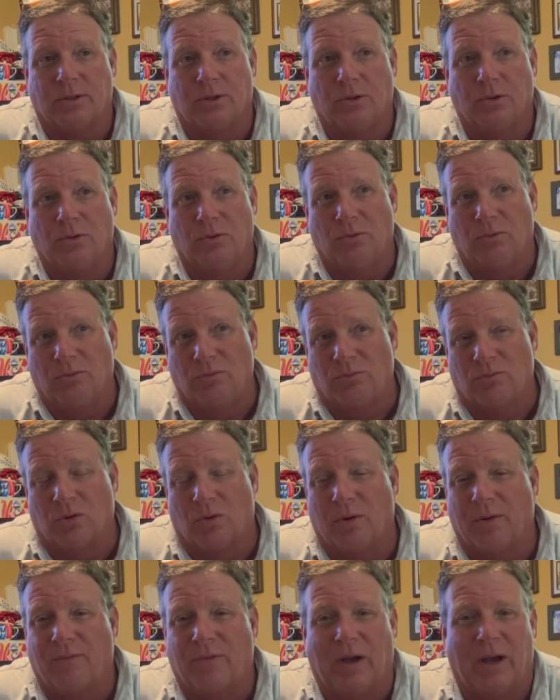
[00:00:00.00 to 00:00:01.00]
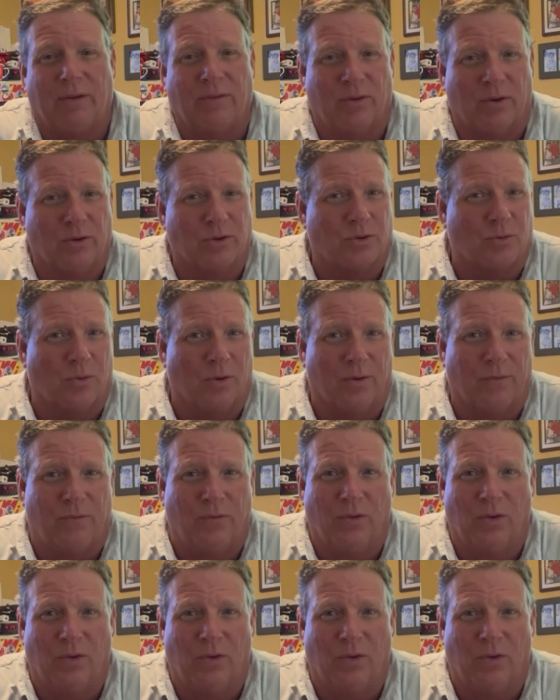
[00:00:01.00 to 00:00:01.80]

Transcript: to 2,500 square